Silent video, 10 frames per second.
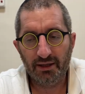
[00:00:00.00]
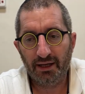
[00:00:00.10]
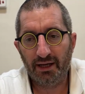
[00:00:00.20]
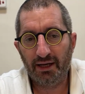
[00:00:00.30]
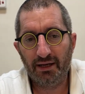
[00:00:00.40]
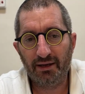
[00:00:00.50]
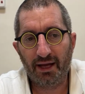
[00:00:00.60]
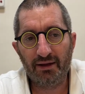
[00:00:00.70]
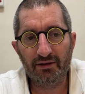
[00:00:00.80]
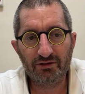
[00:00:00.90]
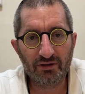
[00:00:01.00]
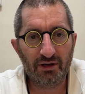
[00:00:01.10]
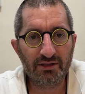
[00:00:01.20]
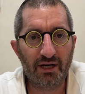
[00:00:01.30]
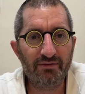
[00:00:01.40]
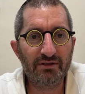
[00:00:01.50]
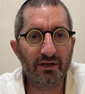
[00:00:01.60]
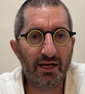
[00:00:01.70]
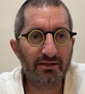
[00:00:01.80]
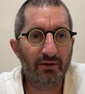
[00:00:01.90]
And it starts, obviously,
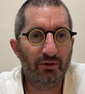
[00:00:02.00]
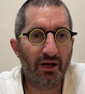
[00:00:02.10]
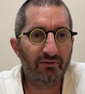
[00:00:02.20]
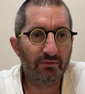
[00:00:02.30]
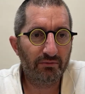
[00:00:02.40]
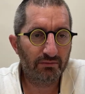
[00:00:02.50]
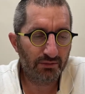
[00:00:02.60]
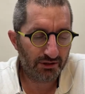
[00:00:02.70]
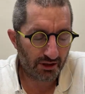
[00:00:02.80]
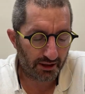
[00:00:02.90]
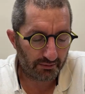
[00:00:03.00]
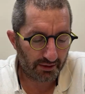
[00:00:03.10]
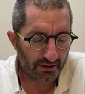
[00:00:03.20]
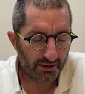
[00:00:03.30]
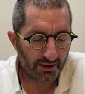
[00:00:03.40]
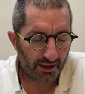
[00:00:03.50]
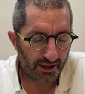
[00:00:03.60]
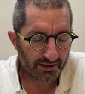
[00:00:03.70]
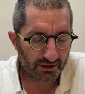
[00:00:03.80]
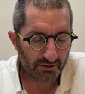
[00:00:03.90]
as they left Mitzrayim.
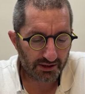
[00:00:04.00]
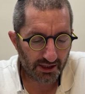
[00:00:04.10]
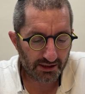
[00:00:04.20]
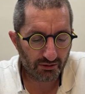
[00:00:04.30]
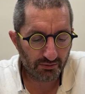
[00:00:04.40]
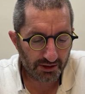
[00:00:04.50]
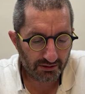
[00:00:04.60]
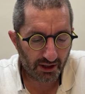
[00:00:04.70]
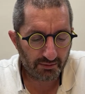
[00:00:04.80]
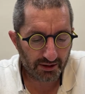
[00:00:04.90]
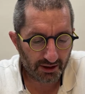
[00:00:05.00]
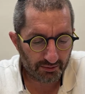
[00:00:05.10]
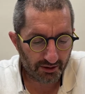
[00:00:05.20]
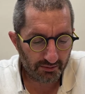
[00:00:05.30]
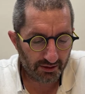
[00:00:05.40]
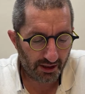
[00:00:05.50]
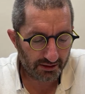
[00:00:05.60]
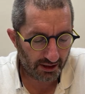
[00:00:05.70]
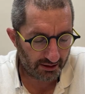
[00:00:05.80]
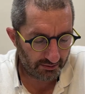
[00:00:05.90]
And so it says, Umitzrayim Mikabrim,
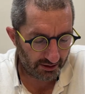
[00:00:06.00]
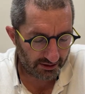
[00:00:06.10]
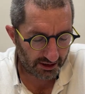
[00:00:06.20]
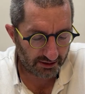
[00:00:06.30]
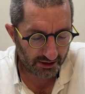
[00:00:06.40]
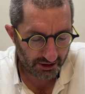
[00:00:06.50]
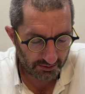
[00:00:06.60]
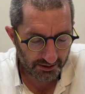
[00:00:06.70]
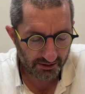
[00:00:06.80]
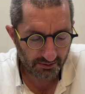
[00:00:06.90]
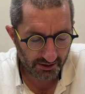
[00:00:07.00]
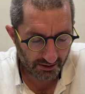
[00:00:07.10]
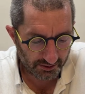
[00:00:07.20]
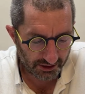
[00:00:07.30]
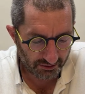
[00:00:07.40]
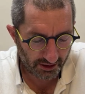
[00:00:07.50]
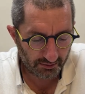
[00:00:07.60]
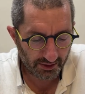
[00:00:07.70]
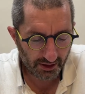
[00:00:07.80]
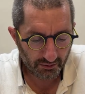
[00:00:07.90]
and it says the Egyptians, the
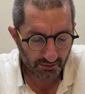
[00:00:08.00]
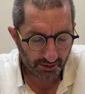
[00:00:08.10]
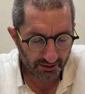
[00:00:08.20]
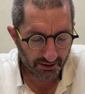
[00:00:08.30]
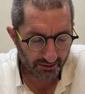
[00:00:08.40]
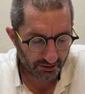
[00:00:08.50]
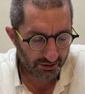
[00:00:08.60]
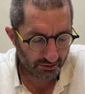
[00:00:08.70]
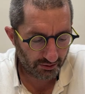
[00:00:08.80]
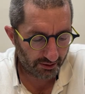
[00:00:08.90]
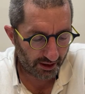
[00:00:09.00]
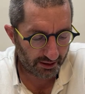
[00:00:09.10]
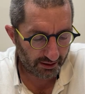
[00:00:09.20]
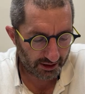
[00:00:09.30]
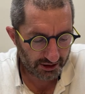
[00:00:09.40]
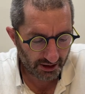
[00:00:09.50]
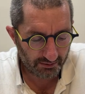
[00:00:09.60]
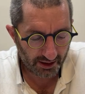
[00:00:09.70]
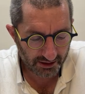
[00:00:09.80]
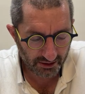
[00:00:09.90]
Mitzrim, were burying those that Hashem
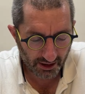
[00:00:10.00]
had